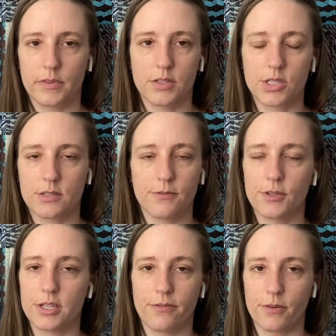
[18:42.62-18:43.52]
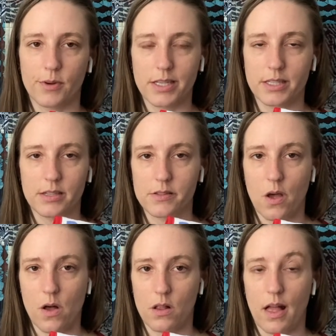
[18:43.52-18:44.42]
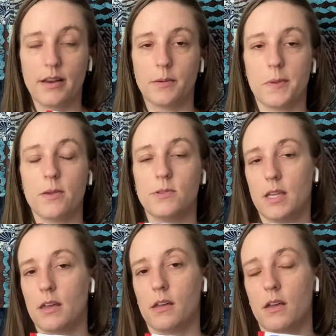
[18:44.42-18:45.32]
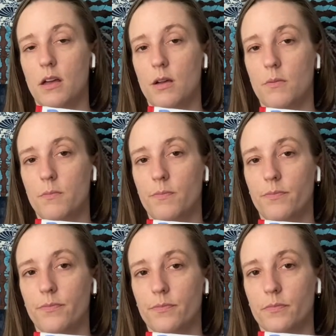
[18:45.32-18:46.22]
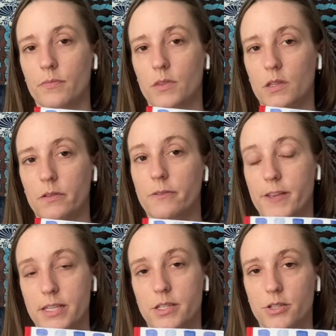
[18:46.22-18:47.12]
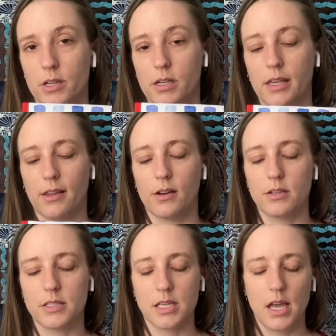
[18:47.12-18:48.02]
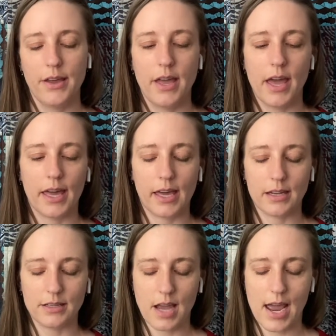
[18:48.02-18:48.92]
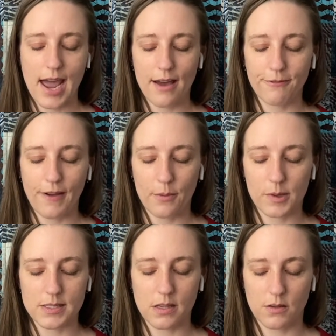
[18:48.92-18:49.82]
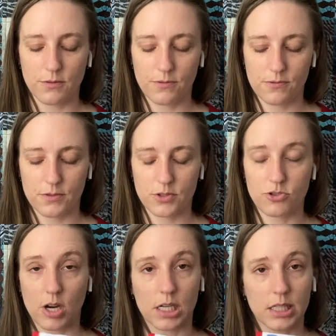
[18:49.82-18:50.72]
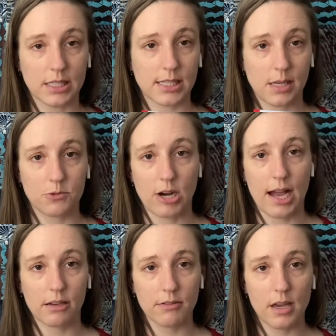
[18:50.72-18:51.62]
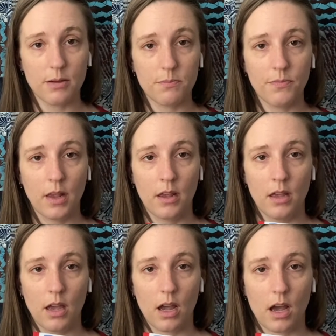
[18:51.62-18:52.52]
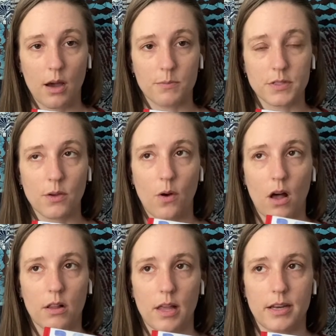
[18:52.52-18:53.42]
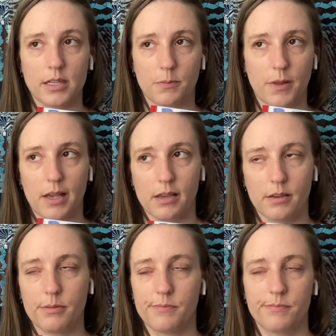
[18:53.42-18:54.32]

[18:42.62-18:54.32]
just for different reasons, I'll end up using um, fixed circulars. And I have found myself struggling to keep track of them. Um, so I'll end up like